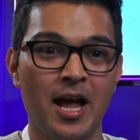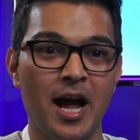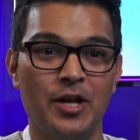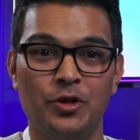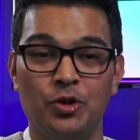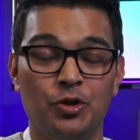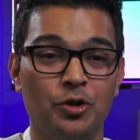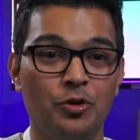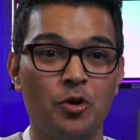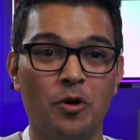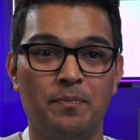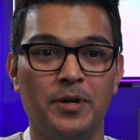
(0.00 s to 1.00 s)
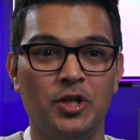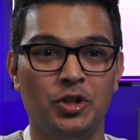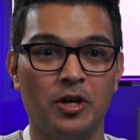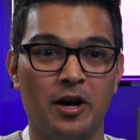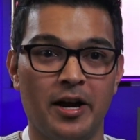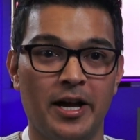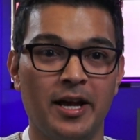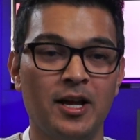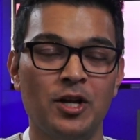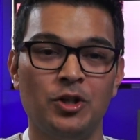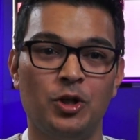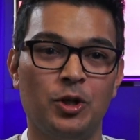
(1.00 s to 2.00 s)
and you should not be shy to